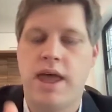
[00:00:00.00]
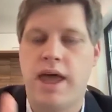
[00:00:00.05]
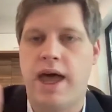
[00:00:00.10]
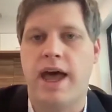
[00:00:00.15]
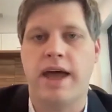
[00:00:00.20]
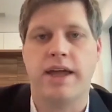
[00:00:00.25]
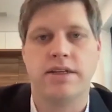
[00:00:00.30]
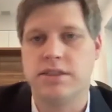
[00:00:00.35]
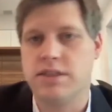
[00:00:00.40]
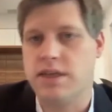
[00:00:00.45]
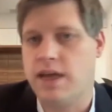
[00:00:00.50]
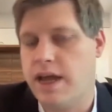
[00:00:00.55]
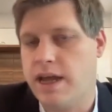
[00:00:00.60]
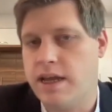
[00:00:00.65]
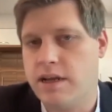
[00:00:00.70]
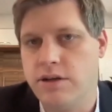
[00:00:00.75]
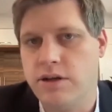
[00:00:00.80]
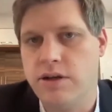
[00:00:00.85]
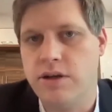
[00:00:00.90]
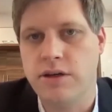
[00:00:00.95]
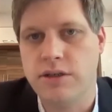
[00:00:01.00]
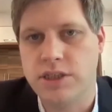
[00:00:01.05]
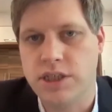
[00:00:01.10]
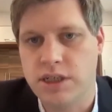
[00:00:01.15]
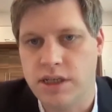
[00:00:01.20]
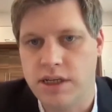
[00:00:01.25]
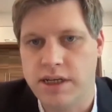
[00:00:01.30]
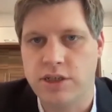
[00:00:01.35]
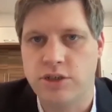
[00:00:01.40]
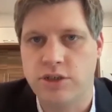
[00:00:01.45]
and
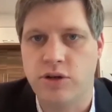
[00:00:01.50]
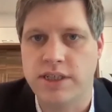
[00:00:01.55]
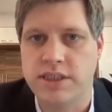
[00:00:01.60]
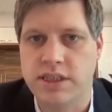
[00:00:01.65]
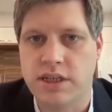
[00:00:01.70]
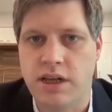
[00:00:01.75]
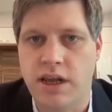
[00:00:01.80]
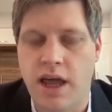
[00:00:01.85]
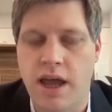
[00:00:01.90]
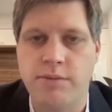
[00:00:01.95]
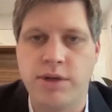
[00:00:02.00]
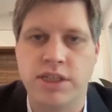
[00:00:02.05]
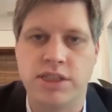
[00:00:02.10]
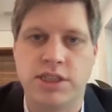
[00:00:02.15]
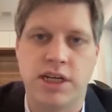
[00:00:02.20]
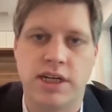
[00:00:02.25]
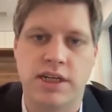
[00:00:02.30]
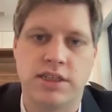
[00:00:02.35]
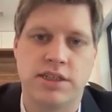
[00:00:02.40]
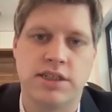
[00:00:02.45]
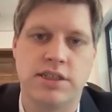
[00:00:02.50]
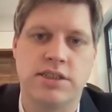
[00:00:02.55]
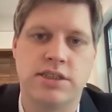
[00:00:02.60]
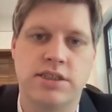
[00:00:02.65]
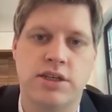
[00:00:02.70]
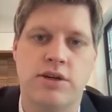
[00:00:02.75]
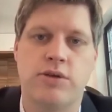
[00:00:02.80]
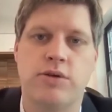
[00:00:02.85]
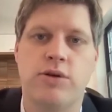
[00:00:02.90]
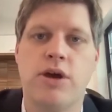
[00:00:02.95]
urgently address climate change. And
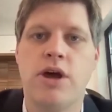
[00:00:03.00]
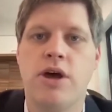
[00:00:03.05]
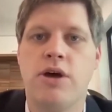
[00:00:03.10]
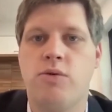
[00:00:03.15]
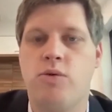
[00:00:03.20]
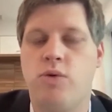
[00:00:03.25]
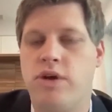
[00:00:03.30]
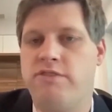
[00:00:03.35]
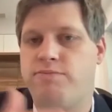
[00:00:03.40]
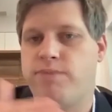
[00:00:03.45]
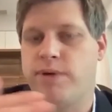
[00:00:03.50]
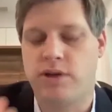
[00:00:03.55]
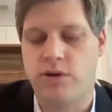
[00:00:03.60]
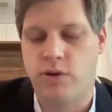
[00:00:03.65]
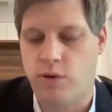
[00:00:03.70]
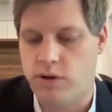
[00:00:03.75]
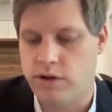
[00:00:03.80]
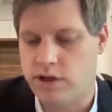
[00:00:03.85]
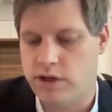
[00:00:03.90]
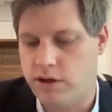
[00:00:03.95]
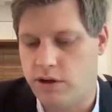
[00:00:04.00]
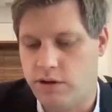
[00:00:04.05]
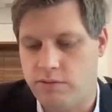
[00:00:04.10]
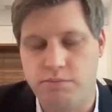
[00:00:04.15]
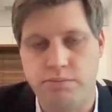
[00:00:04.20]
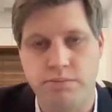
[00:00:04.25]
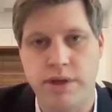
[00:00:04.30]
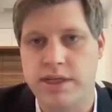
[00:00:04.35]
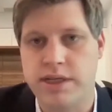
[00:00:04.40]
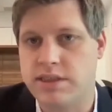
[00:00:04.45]
so we've been calling on
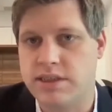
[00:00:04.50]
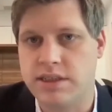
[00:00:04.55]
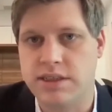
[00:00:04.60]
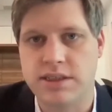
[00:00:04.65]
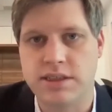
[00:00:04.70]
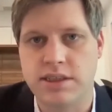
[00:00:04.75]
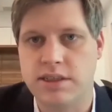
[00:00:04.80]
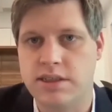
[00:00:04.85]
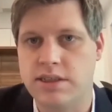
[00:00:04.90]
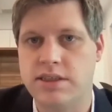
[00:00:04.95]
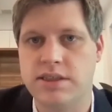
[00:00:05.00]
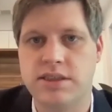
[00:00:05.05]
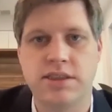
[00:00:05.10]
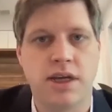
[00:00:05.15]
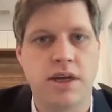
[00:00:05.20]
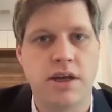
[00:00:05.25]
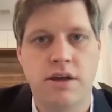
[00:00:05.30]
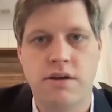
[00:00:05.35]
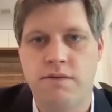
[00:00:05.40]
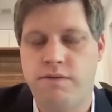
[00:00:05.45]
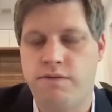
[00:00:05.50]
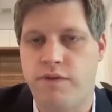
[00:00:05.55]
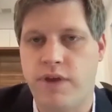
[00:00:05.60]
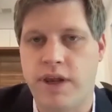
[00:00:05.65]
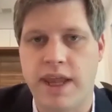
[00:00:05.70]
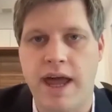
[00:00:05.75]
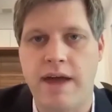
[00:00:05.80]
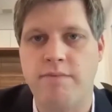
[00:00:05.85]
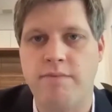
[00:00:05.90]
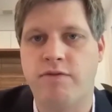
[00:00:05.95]
businesses,
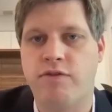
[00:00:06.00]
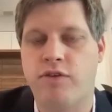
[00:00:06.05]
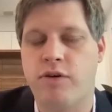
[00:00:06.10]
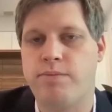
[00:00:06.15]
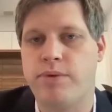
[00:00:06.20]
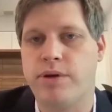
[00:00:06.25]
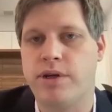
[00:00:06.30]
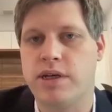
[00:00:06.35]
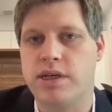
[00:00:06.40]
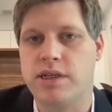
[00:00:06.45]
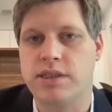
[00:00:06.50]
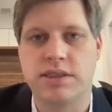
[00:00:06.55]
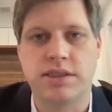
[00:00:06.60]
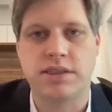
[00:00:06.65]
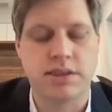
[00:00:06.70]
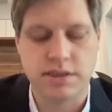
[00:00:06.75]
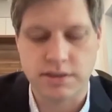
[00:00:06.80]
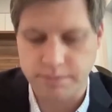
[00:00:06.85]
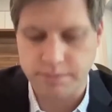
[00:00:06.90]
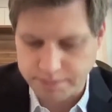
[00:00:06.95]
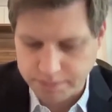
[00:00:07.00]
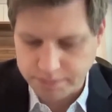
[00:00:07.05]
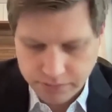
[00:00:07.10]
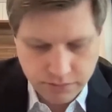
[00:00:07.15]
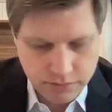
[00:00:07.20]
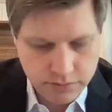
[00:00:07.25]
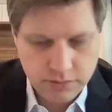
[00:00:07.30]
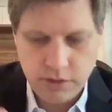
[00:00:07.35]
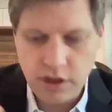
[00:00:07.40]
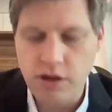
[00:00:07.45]
philanthropists,
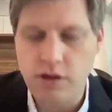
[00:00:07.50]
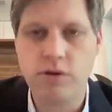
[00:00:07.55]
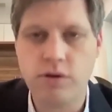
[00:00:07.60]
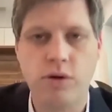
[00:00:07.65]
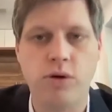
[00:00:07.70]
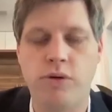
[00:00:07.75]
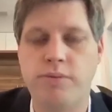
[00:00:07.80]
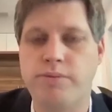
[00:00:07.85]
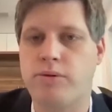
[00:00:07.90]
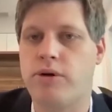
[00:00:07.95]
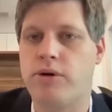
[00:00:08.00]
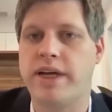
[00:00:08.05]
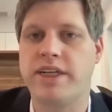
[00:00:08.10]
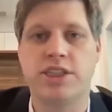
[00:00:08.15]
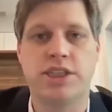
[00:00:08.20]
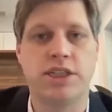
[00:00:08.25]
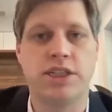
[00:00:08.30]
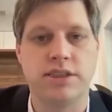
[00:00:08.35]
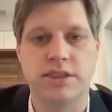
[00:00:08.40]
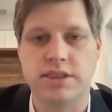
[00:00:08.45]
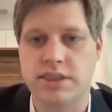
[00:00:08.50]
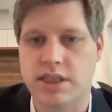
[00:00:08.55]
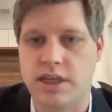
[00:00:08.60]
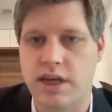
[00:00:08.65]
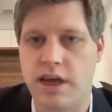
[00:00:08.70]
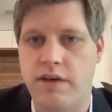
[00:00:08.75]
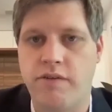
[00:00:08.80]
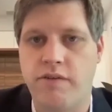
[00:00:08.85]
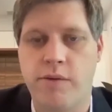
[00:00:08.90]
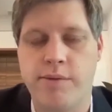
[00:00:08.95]
corporations,
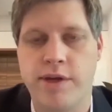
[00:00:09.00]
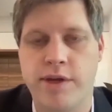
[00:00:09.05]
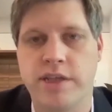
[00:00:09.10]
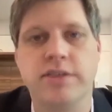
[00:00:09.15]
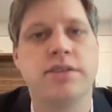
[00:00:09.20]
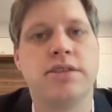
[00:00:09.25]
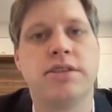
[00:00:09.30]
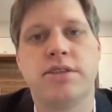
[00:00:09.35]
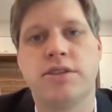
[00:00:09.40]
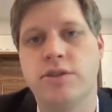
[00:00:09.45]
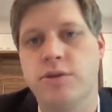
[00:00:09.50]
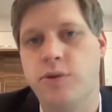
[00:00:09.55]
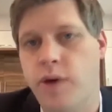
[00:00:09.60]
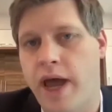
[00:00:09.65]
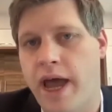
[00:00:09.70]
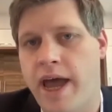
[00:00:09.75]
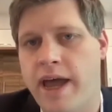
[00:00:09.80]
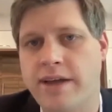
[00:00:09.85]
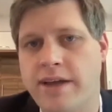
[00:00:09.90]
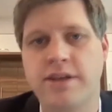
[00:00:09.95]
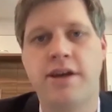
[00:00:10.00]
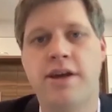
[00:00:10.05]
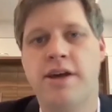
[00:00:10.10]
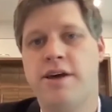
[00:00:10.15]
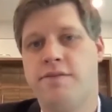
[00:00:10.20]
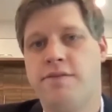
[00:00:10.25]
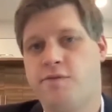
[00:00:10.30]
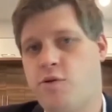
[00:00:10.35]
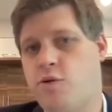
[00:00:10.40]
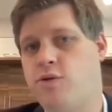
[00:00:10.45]
governments to act.
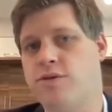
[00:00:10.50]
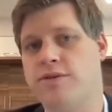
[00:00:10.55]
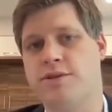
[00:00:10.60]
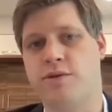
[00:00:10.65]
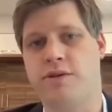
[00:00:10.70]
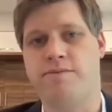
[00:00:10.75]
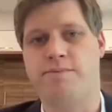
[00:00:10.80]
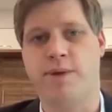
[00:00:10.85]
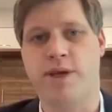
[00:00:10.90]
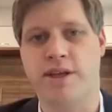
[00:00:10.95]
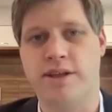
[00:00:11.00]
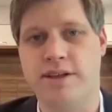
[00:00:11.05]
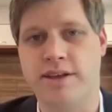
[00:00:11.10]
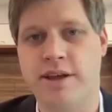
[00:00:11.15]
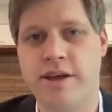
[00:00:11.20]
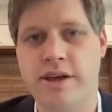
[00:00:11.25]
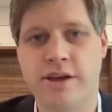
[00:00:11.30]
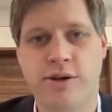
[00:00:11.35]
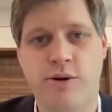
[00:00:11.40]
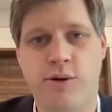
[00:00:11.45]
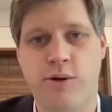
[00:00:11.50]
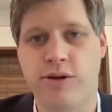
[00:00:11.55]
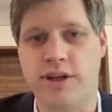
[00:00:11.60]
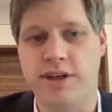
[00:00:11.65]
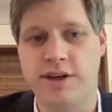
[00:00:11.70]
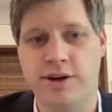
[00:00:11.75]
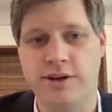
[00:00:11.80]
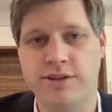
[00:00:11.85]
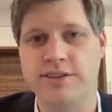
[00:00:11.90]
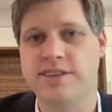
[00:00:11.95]
Of course, we've been
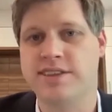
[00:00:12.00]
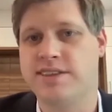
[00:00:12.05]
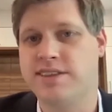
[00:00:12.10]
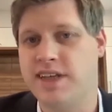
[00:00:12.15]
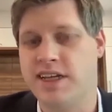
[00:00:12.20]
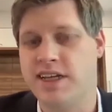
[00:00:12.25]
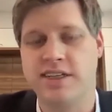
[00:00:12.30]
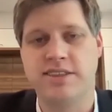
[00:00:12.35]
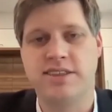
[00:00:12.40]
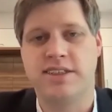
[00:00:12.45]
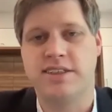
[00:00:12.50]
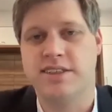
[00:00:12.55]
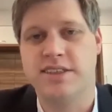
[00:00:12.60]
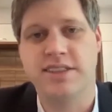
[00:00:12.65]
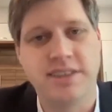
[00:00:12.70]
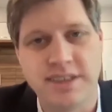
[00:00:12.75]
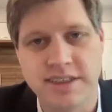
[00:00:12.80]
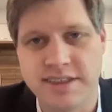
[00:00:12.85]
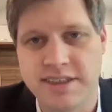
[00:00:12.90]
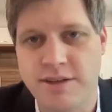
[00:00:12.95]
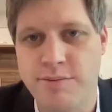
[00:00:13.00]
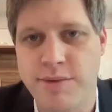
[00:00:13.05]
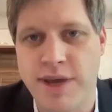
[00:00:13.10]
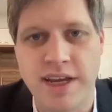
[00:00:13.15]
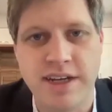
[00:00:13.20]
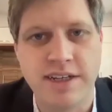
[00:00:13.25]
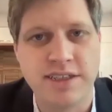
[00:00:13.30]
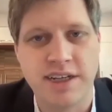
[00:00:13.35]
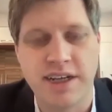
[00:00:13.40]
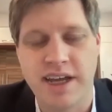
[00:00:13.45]
calling on citizens as the
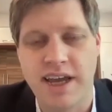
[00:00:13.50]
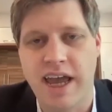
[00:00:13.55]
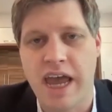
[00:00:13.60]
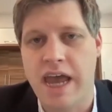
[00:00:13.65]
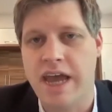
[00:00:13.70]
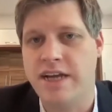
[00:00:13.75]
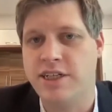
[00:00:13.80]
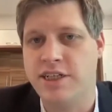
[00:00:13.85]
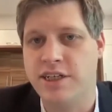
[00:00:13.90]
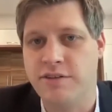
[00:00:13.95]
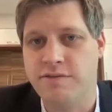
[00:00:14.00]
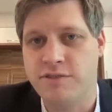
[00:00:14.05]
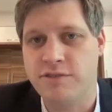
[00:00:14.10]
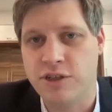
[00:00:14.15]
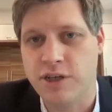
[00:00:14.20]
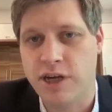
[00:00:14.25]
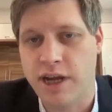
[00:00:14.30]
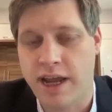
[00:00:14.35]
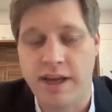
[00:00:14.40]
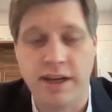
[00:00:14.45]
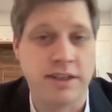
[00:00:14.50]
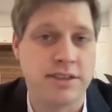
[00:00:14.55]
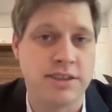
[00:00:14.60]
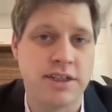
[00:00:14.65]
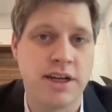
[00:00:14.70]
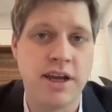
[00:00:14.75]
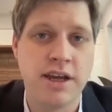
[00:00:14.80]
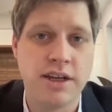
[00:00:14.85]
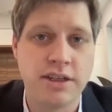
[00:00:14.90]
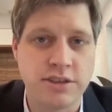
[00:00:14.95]
major agent of change
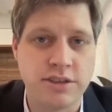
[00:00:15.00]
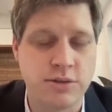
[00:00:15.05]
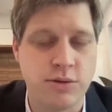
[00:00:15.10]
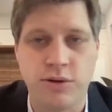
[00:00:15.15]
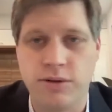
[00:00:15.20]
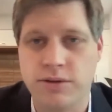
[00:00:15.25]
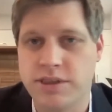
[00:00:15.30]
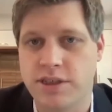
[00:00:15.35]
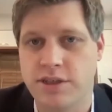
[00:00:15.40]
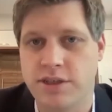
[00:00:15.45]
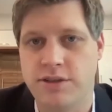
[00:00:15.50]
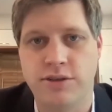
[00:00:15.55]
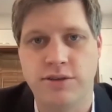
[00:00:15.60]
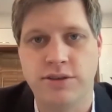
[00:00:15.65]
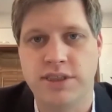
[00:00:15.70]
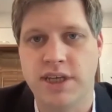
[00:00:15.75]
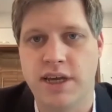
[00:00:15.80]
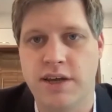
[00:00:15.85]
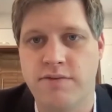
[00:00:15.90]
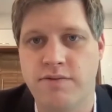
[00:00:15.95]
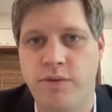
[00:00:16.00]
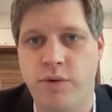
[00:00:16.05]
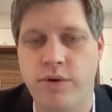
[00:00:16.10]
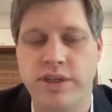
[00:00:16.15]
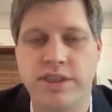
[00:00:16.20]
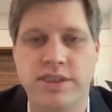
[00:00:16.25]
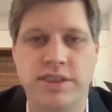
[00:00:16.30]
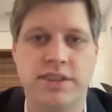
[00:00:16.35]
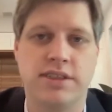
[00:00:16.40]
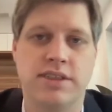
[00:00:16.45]
to also use their
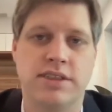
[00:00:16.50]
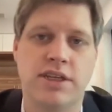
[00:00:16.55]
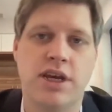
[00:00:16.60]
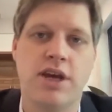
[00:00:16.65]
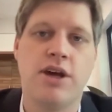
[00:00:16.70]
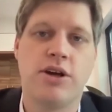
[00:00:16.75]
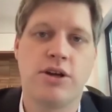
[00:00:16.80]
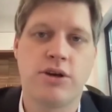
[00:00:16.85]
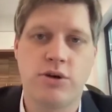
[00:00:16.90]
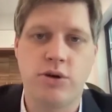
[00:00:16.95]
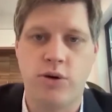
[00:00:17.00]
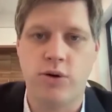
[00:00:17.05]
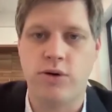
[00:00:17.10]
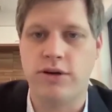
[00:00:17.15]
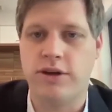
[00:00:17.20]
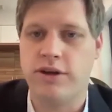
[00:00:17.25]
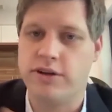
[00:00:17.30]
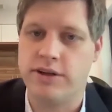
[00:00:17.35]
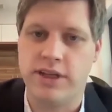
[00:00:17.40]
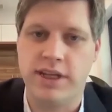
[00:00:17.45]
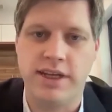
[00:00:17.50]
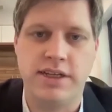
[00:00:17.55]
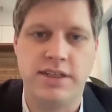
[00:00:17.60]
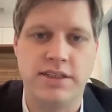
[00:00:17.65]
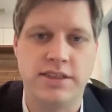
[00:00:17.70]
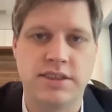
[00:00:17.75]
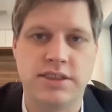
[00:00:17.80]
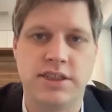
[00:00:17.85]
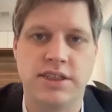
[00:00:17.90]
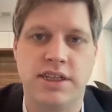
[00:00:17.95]
voices, call on
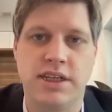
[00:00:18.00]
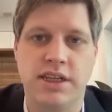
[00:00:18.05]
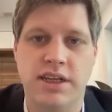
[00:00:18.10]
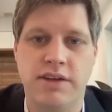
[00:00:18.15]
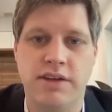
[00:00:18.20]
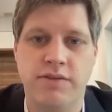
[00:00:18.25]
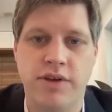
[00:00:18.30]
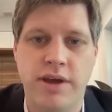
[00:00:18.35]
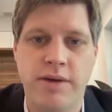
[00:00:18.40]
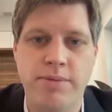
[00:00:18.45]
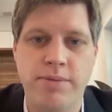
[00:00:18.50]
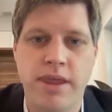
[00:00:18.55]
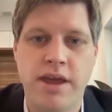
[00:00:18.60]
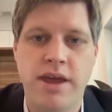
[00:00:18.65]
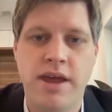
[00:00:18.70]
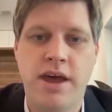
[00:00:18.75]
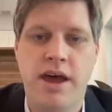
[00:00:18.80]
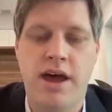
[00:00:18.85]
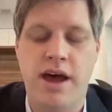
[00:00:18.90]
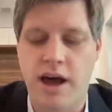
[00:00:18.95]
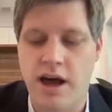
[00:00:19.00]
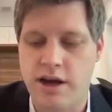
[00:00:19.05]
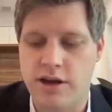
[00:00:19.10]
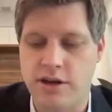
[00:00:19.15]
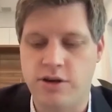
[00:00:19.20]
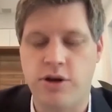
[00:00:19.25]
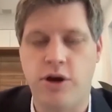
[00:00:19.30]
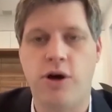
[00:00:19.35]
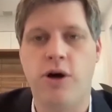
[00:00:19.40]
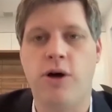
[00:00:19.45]
leaders to deliver. Our
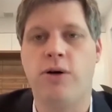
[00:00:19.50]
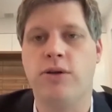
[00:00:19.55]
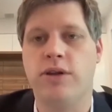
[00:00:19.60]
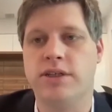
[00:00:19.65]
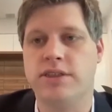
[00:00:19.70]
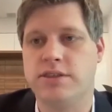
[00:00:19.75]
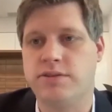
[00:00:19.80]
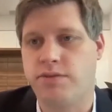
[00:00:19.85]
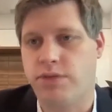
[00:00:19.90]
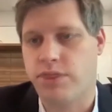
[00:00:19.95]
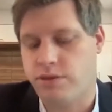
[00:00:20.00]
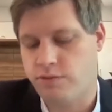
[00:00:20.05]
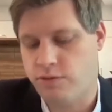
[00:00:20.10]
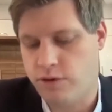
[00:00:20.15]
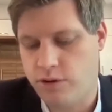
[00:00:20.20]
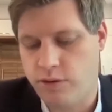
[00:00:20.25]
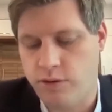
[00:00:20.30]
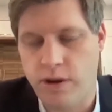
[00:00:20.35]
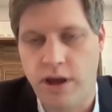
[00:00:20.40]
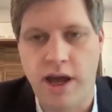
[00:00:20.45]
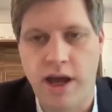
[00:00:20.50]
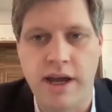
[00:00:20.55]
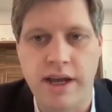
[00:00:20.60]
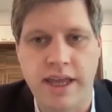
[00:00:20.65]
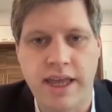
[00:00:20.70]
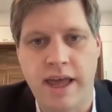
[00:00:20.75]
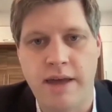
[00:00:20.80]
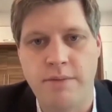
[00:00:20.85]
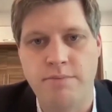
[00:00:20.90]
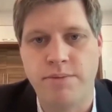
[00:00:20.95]
goal is through our
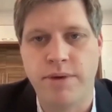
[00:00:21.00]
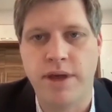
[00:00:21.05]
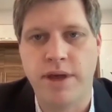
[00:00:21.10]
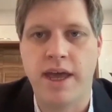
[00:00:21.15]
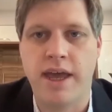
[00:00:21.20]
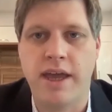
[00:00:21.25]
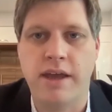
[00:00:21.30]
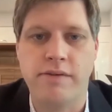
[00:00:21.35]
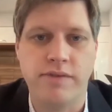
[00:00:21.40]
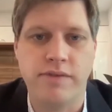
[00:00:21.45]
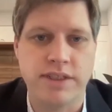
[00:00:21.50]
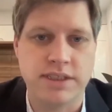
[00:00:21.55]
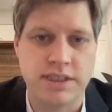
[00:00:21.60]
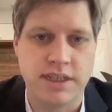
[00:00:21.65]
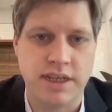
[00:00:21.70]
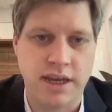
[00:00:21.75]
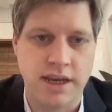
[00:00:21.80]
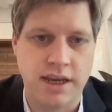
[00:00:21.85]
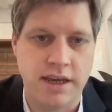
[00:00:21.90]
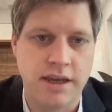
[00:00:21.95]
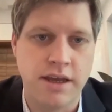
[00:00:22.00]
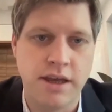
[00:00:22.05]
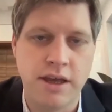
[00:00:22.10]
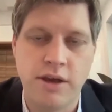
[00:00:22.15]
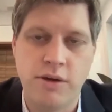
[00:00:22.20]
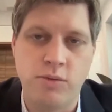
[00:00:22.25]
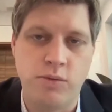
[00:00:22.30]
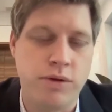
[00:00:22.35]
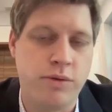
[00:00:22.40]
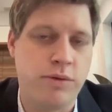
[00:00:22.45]
campaign this year,
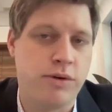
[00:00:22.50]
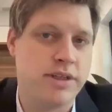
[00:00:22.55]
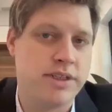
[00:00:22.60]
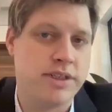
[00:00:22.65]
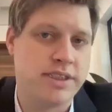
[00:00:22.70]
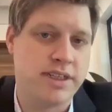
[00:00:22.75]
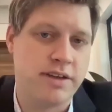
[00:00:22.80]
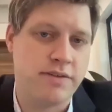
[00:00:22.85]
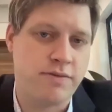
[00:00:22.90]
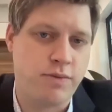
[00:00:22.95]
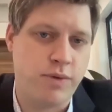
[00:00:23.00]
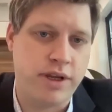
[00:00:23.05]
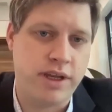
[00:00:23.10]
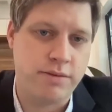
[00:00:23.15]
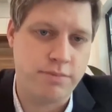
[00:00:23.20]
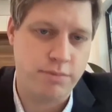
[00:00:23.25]
we want to see if we can